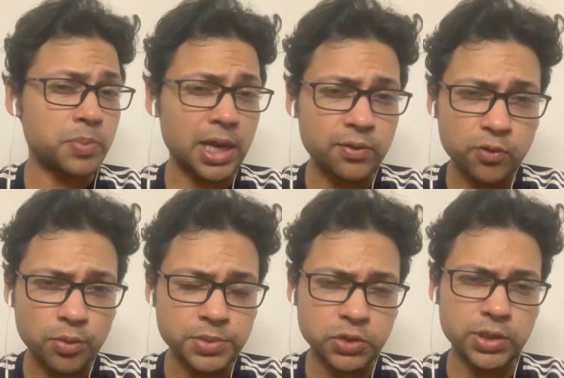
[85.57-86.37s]

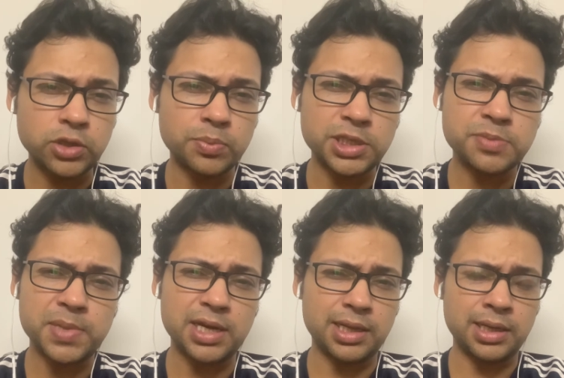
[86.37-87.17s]
platforms you need to be
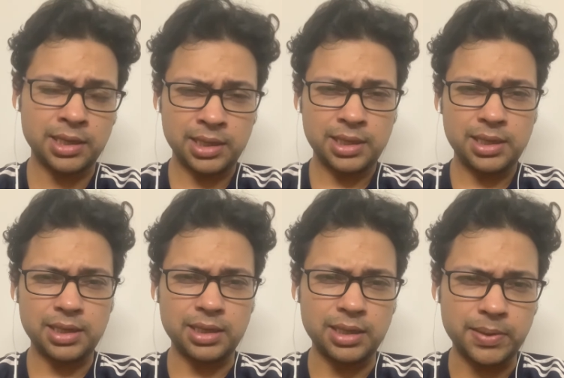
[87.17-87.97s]
spending
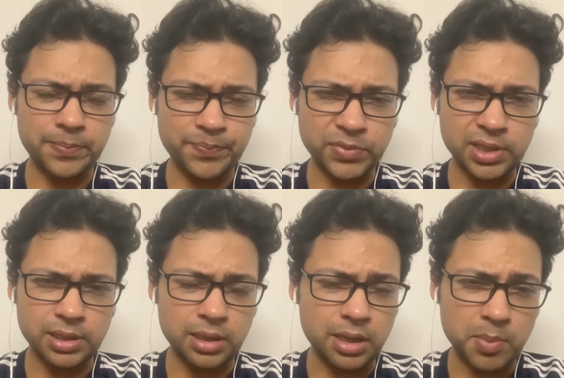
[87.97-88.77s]
um, the
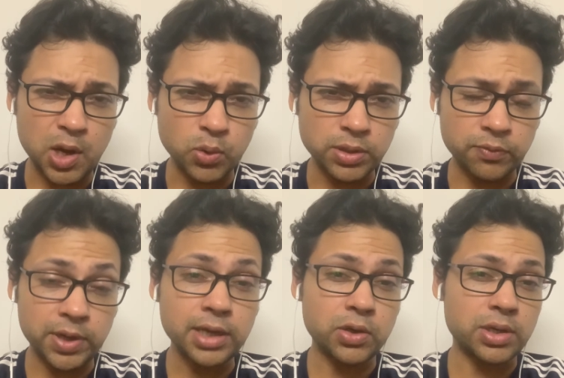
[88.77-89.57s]
amount
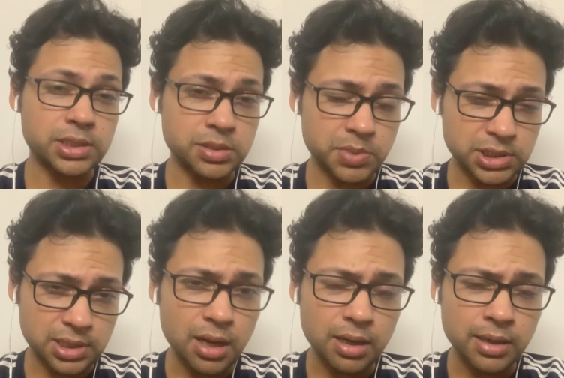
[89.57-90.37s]
where your customers
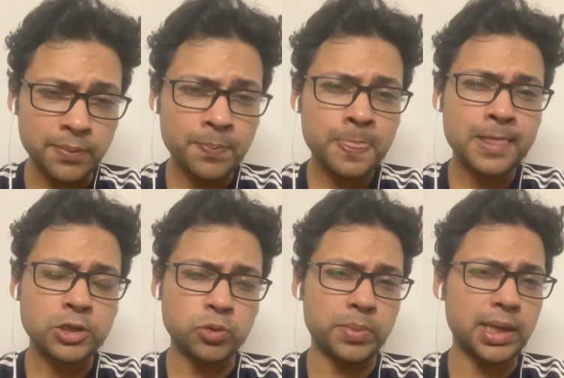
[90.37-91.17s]
are
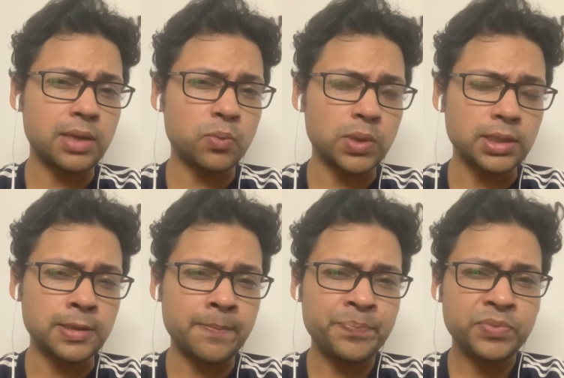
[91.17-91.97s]
to begin with,
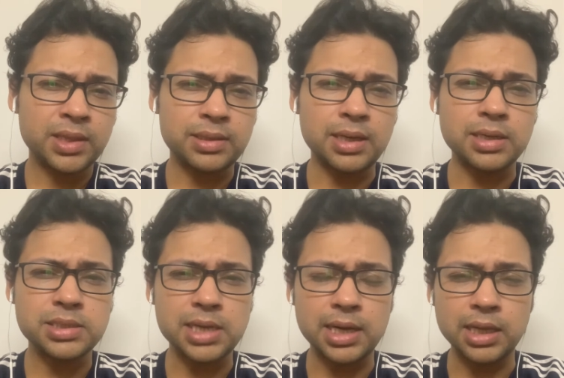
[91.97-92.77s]
then
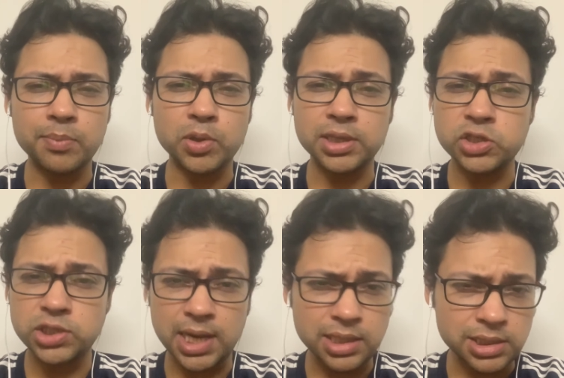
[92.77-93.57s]
deciding upon the
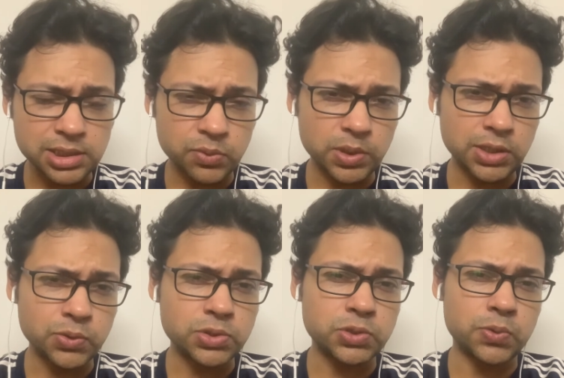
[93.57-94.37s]
channels you will
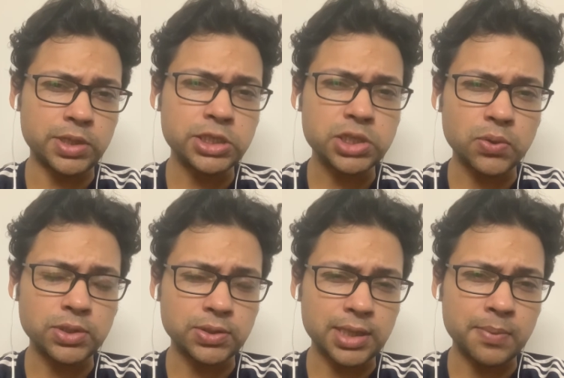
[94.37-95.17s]
use to reach out
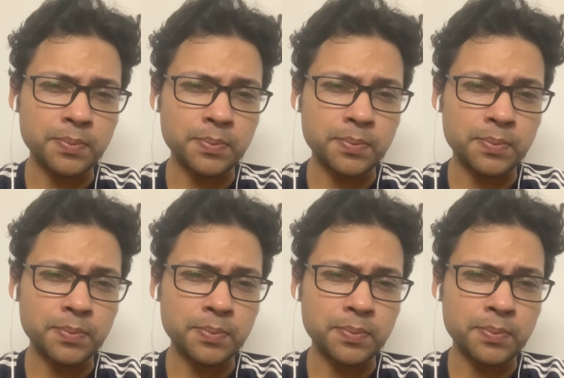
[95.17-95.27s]
to them.